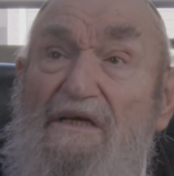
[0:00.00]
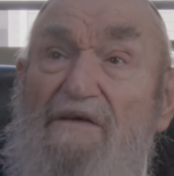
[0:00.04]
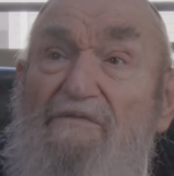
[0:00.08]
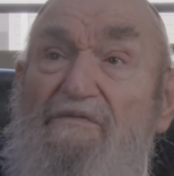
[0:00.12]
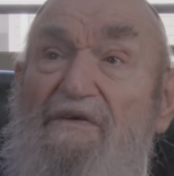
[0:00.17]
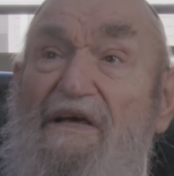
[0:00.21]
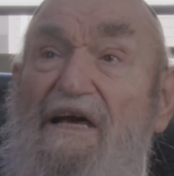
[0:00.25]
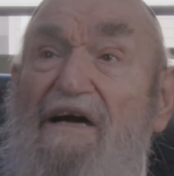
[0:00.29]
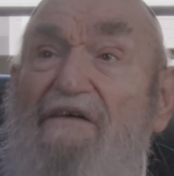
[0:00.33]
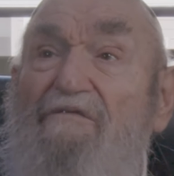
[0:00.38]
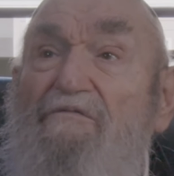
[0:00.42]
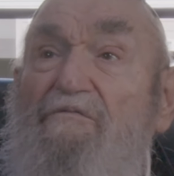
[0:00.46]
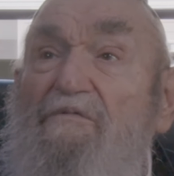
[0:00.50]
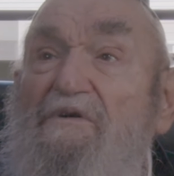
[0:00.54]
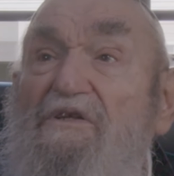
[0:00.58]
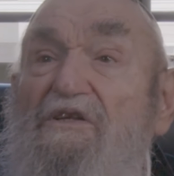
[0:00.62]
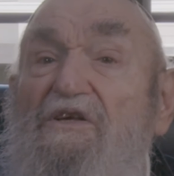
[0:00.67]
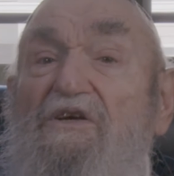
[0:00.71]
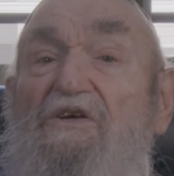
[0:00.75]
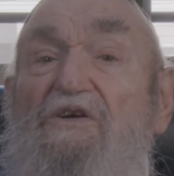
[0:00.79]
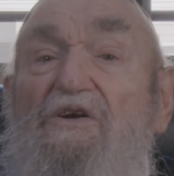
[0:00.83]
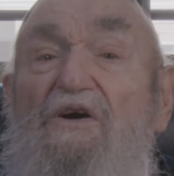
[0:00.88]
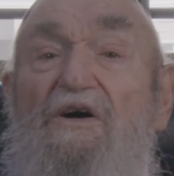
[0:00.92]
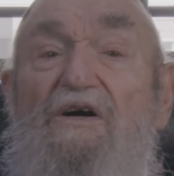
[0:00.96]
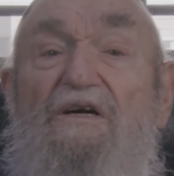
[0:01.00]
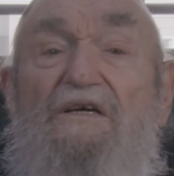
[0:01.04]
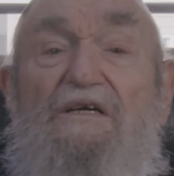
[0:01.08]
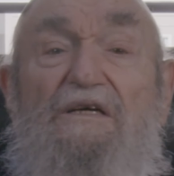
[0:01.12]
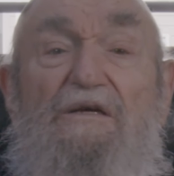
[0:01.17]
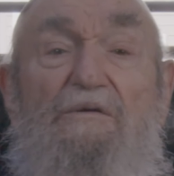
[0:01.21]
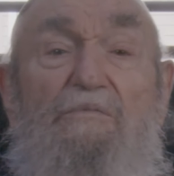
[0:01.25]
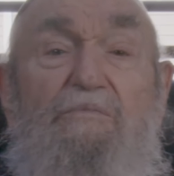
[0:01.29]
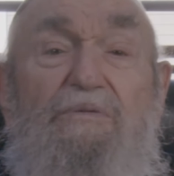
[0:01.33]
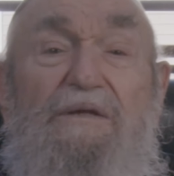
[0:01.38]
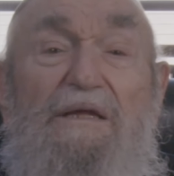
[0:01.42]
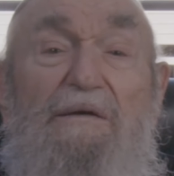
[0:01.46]
If you have them when you're young,
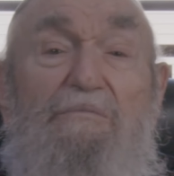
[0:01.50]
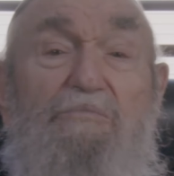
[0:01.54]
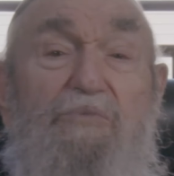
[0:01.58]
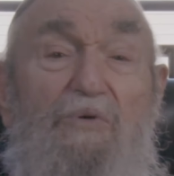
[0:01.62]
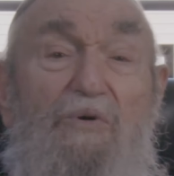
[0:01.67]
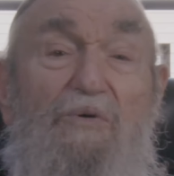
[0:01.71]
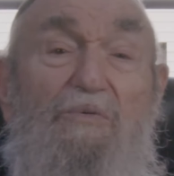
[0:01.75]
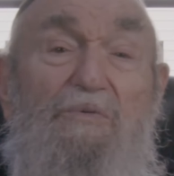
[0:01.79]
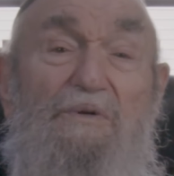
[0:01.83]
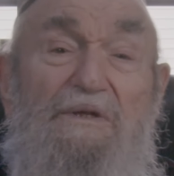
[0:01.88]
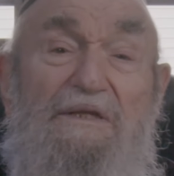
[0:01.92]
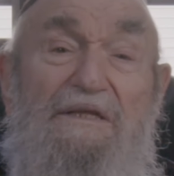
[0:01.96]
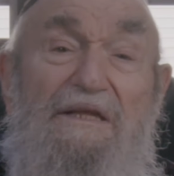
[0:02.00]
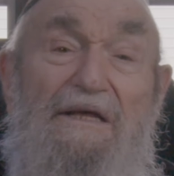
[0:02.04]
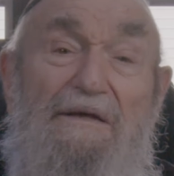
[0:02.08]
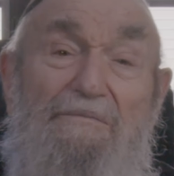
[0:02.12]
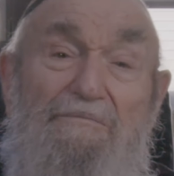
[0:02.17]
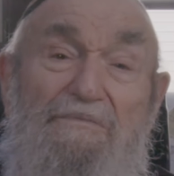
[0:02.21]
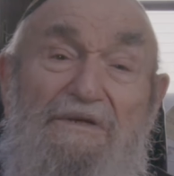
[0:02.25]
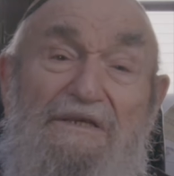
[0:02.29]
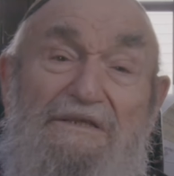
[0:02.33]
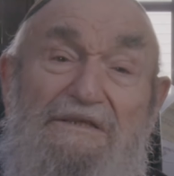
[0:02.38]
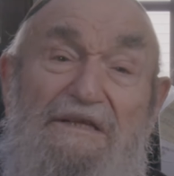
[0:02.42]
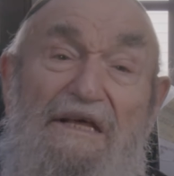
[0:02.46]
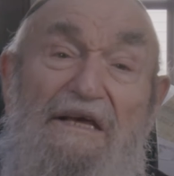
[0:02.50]
you'll play ball with them, you'll